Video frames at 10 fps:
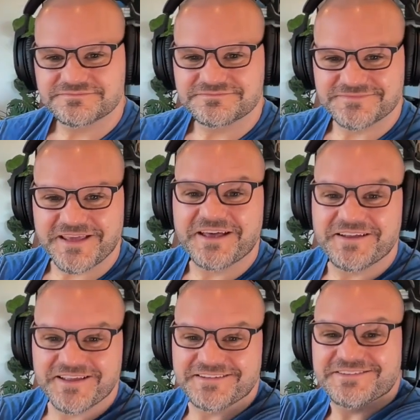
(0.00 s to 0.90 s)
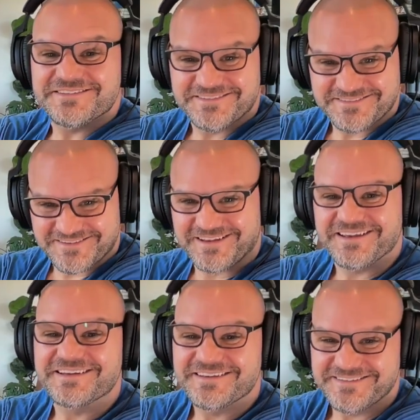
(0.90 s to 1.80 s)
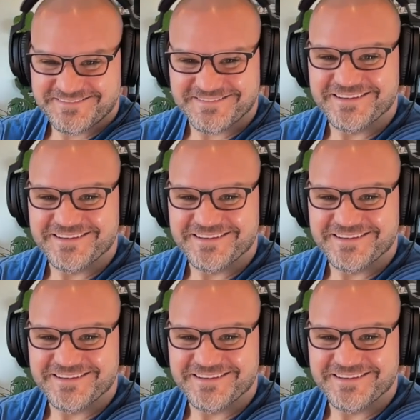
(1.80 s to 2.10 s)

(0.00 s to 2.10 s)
Yeah, interesting. Regularly, yeah.